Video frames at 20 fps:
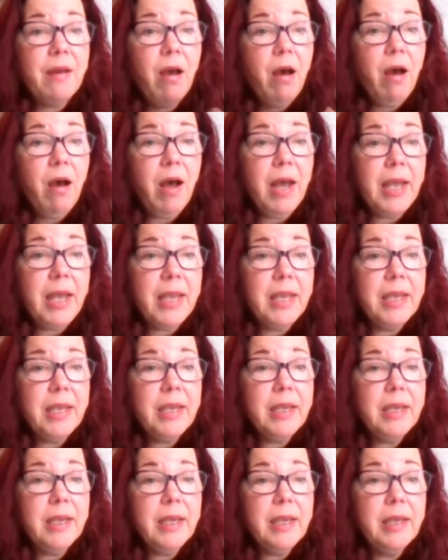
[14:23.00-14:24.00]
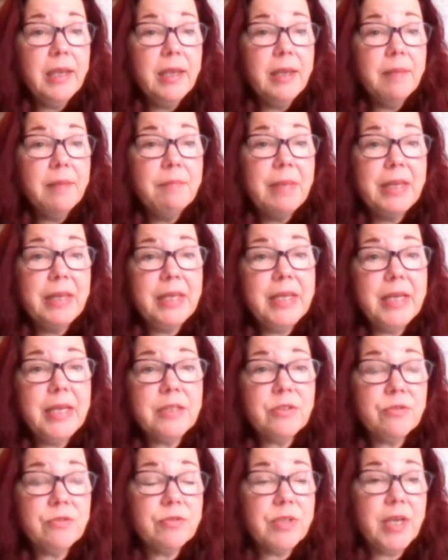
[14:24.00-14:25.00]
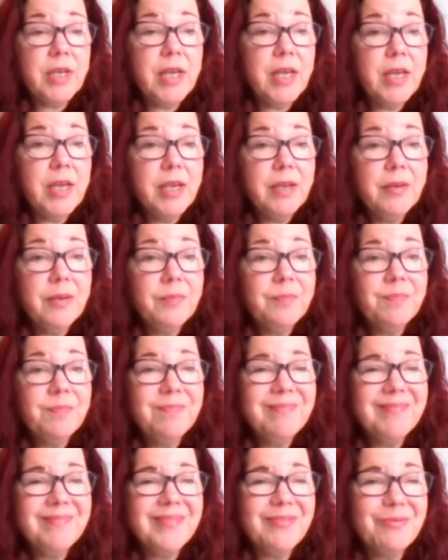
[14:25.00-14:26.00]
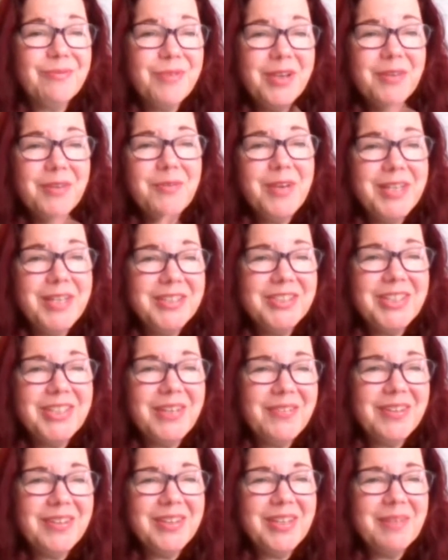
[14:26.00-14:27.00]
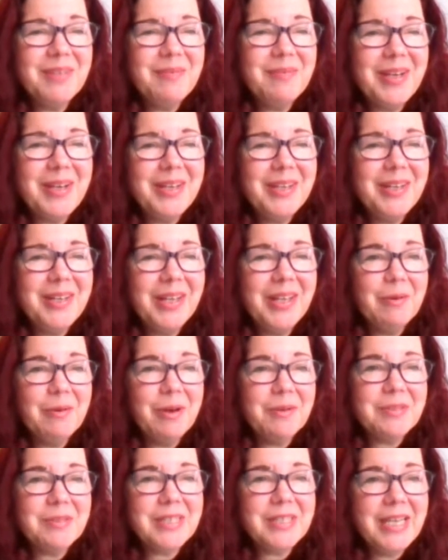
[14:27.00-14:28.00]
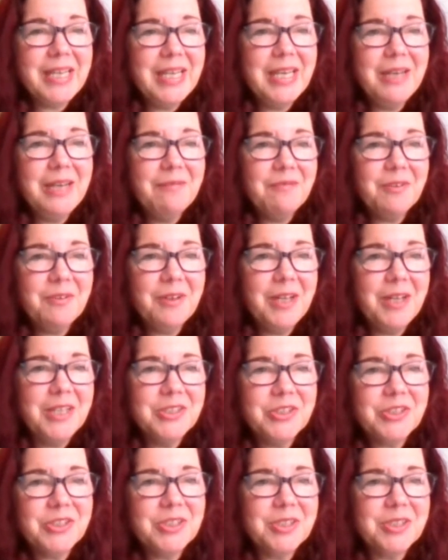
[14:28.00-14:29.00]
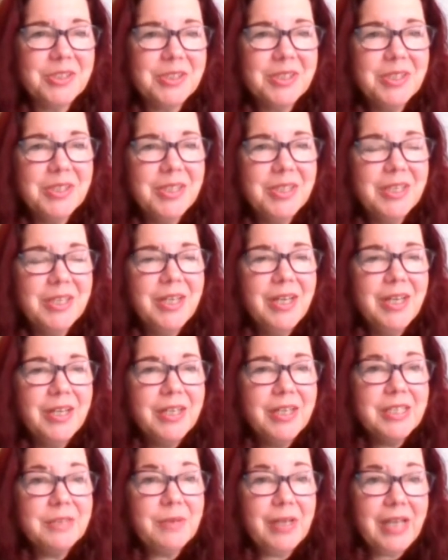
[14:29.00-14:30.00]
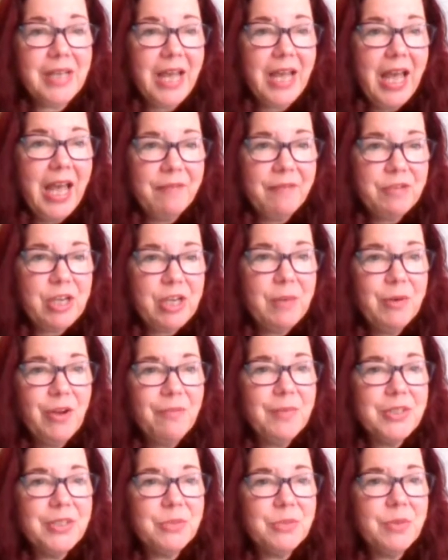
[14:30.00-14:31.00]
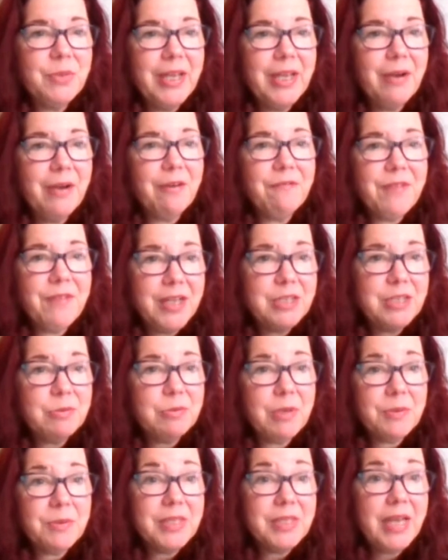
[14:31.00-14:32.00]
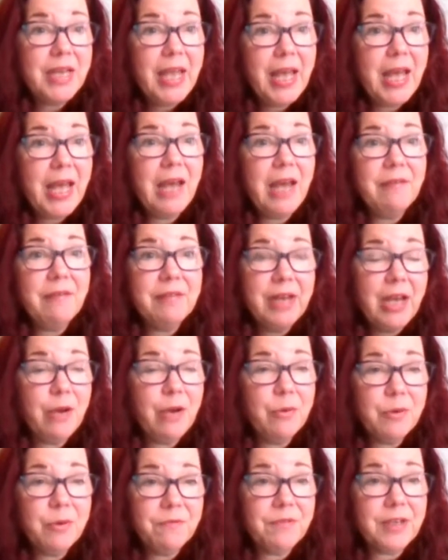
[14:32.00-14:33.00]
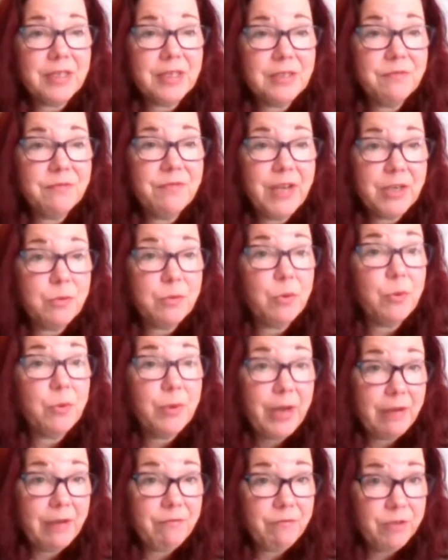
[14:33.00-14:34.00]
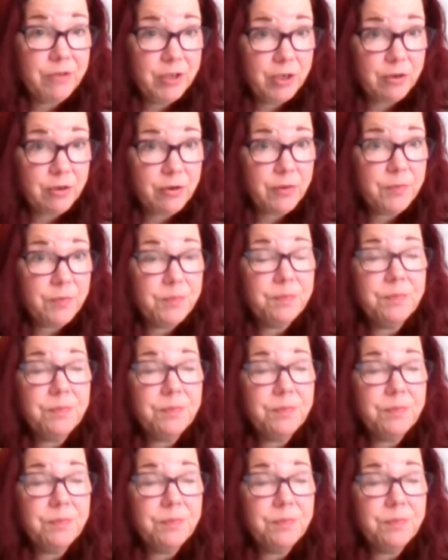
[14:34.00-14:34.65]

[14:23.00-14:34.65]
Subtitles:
I made it yesterday, rearranged everything, like what I was going to eat for lunch, and because after coming off my 20-hour fast, what I was going to have and how it would affect what we were having for dinner,